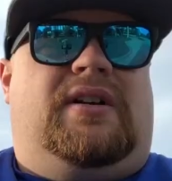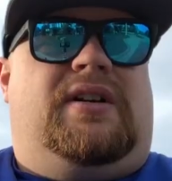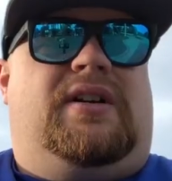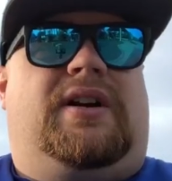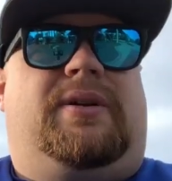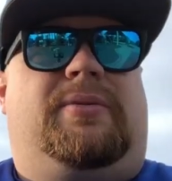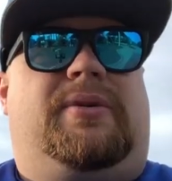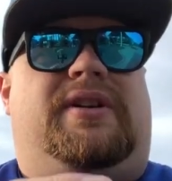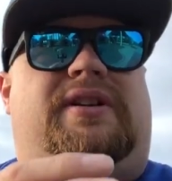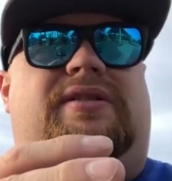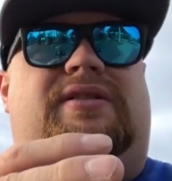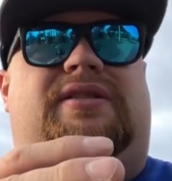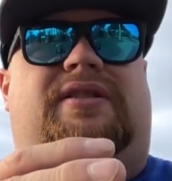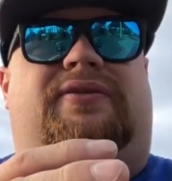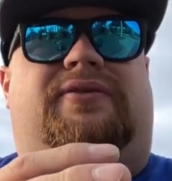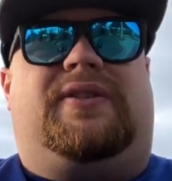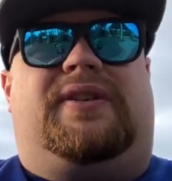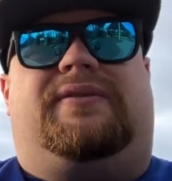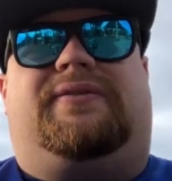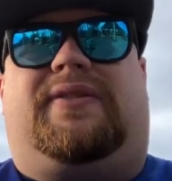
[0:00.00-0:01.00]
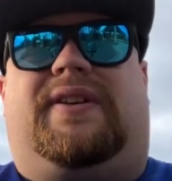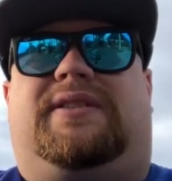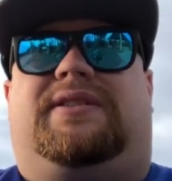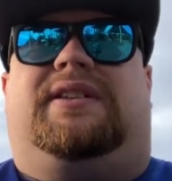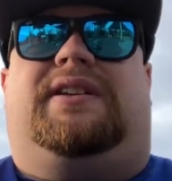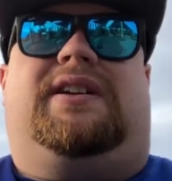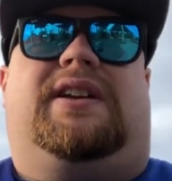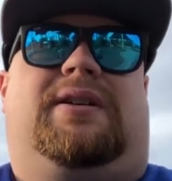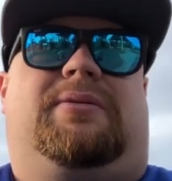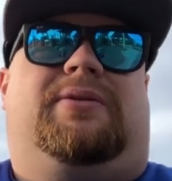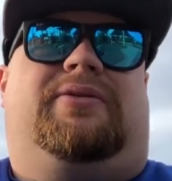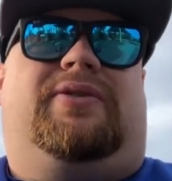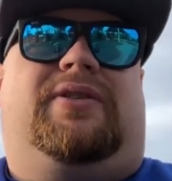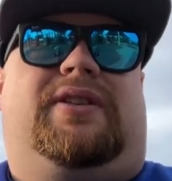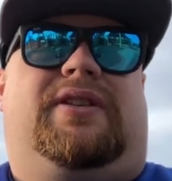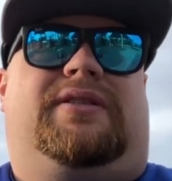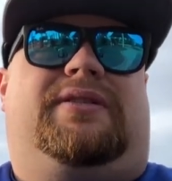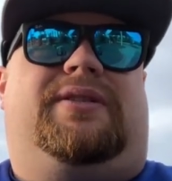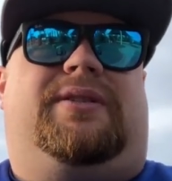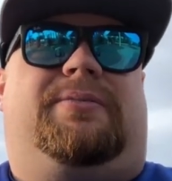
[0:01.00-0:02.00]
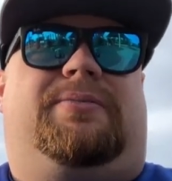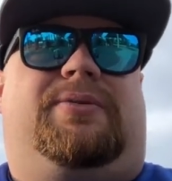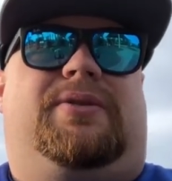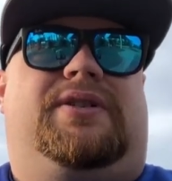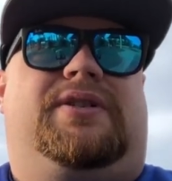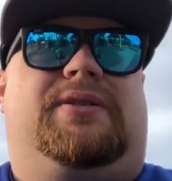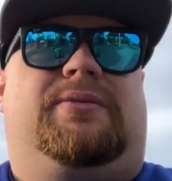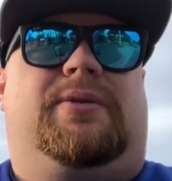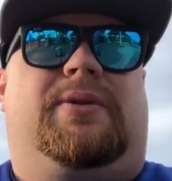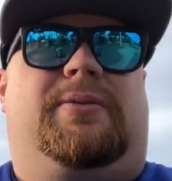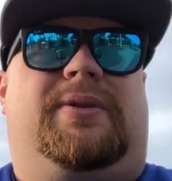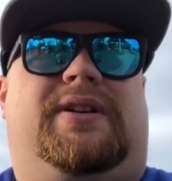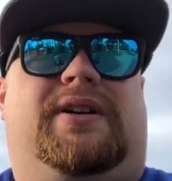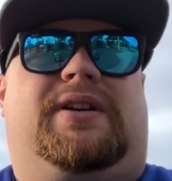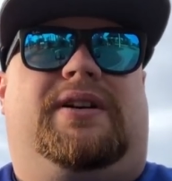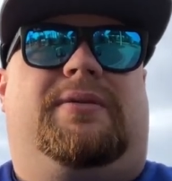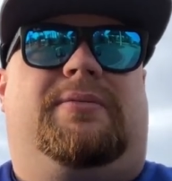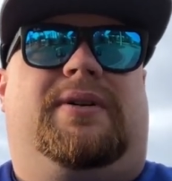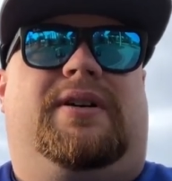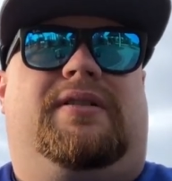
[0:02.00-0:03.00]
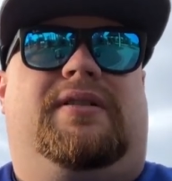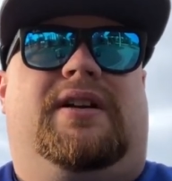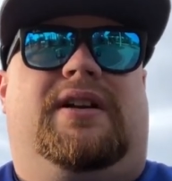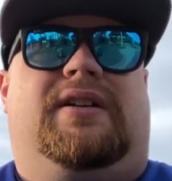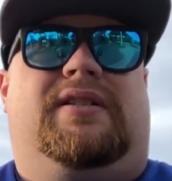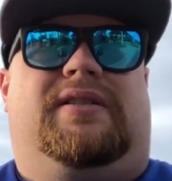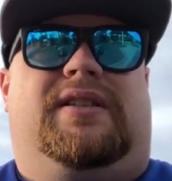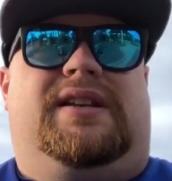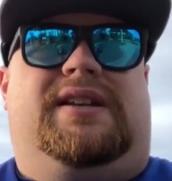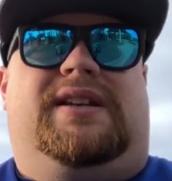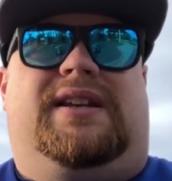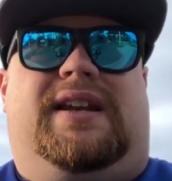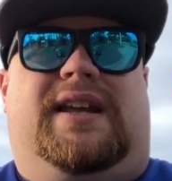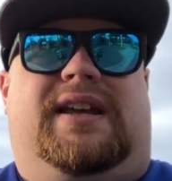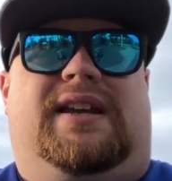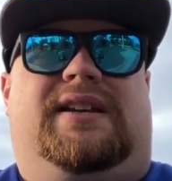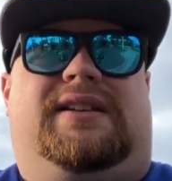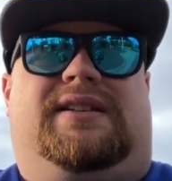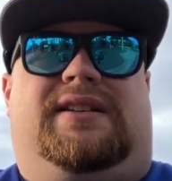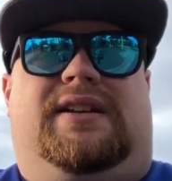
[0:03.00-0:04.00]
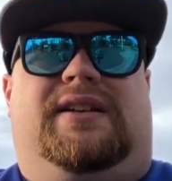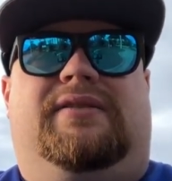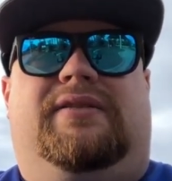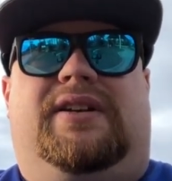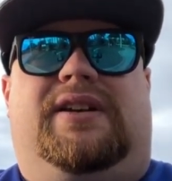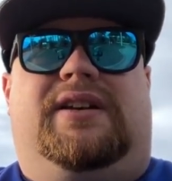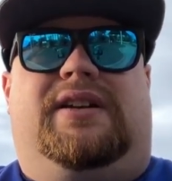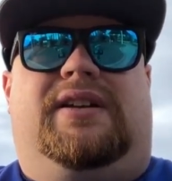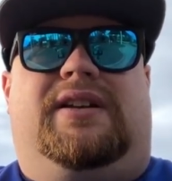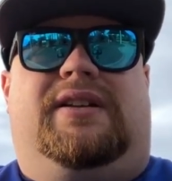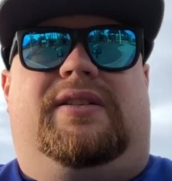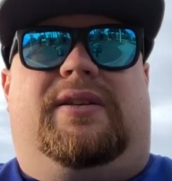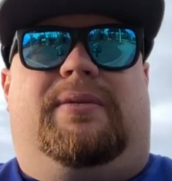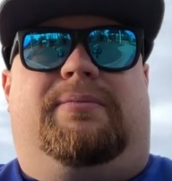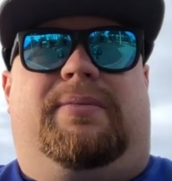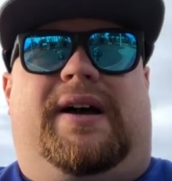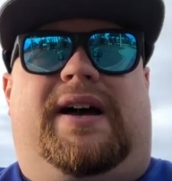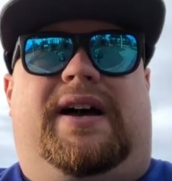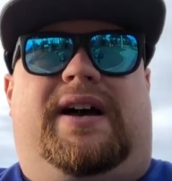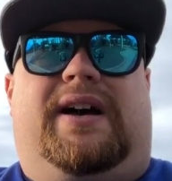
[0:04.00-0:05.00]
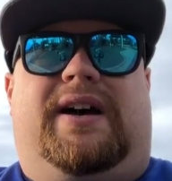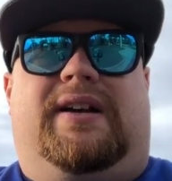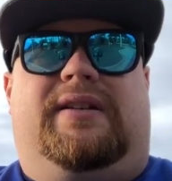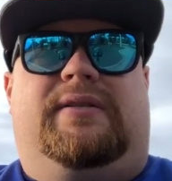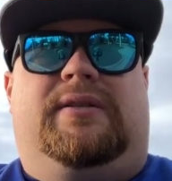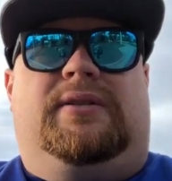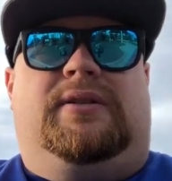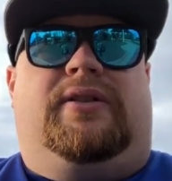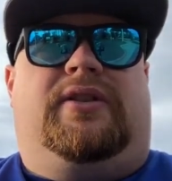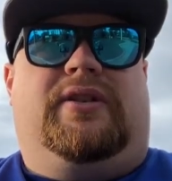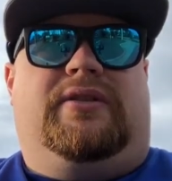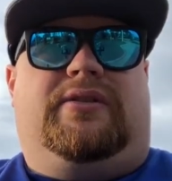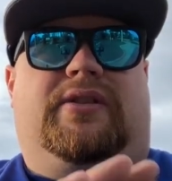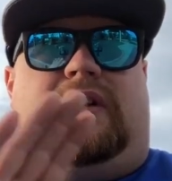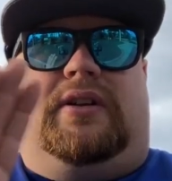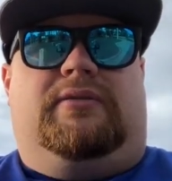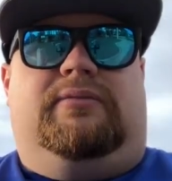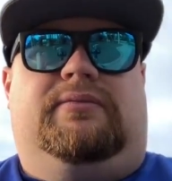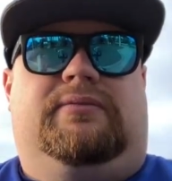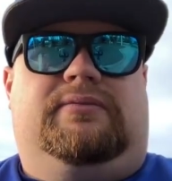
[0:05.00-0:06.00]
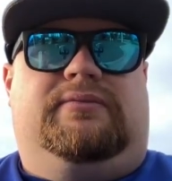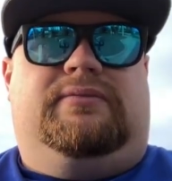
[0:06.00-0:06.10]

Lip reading: All right, we're gonna use a front-facing camera for this little portion where we talk about the negativity, the bad. There's none.